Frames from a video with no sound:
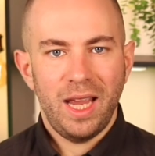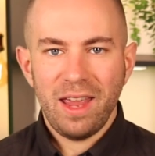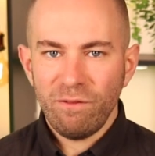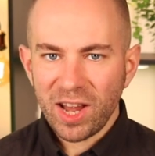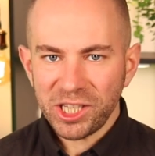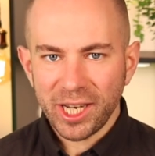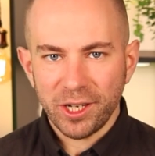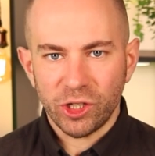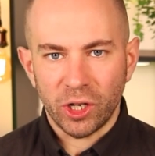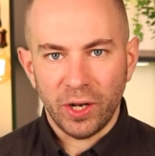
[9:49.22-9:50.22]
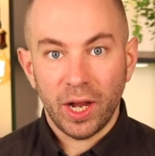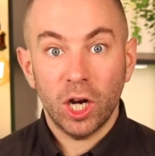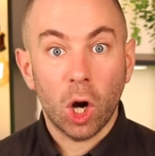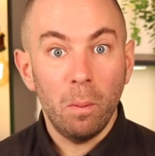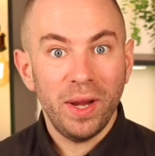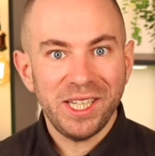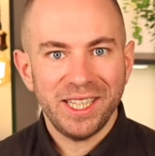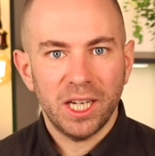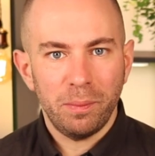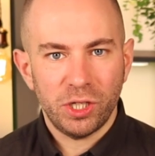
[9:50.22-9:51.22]
InvestEngine, a
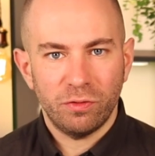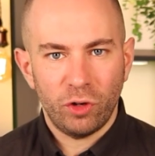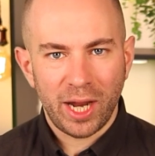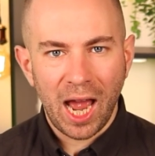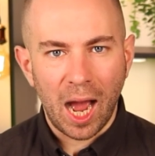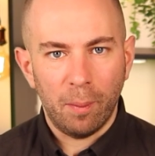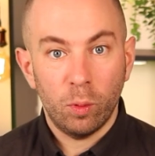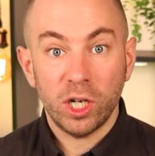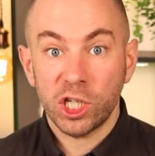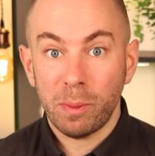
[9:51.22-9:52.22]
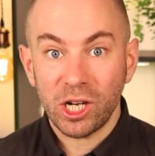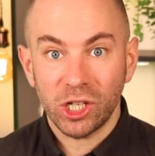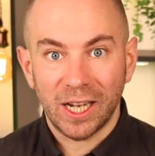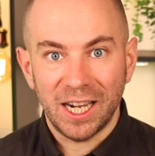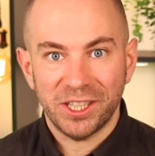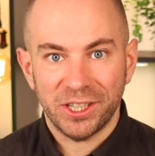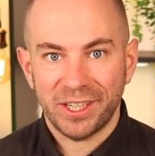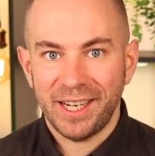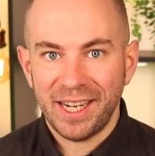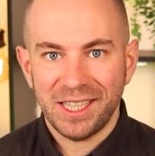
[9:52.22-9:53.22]
competing commission-free app which specialises
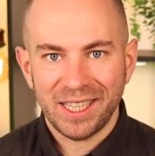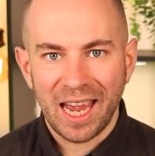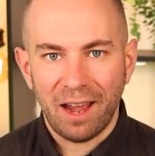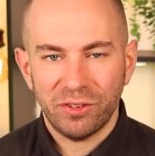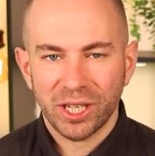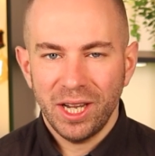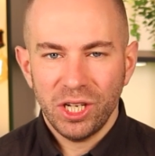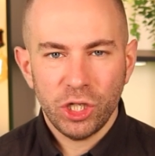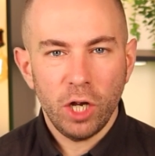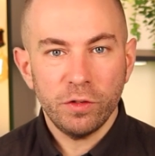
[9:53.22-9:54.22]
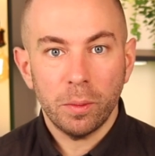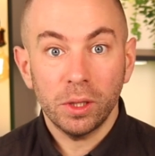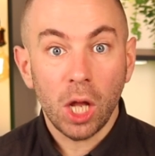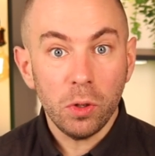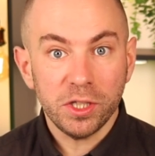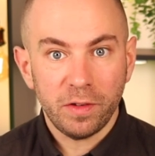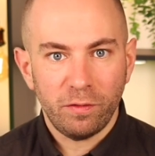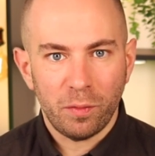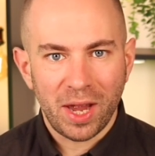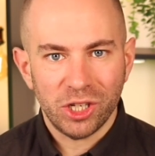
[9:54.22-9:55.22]
in ETFs, serves up loads of
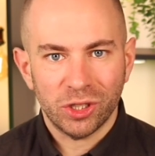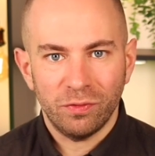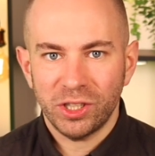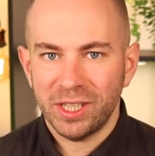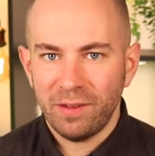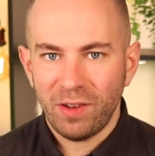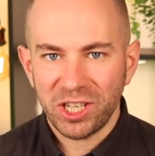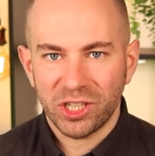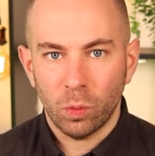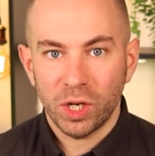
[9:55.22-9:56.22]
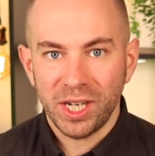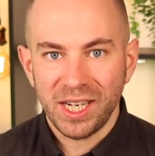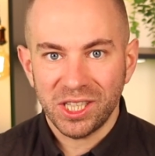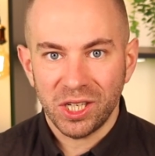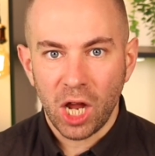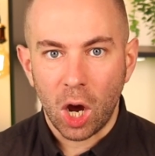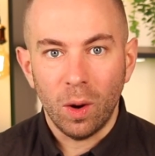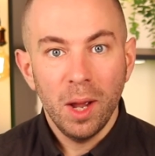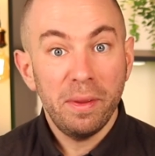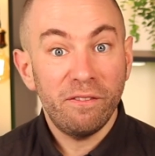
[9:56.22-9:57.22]
information that an investor would need to
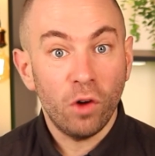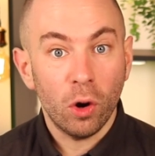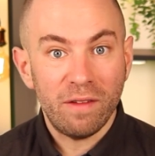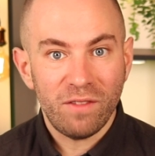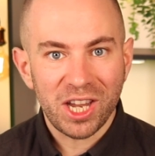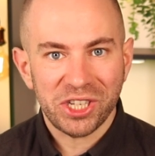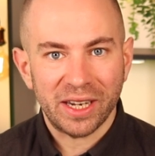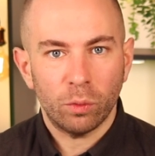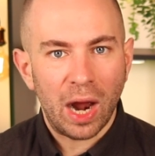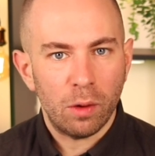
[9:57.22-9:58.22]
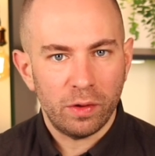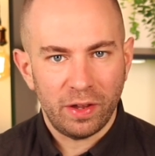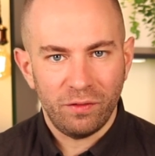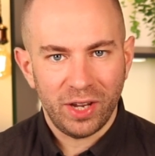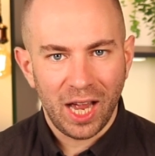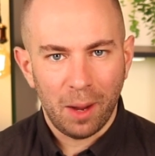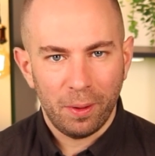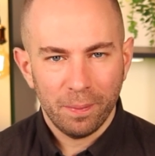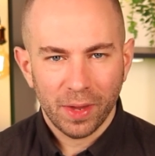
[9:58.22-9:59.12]
know before investing right within the app.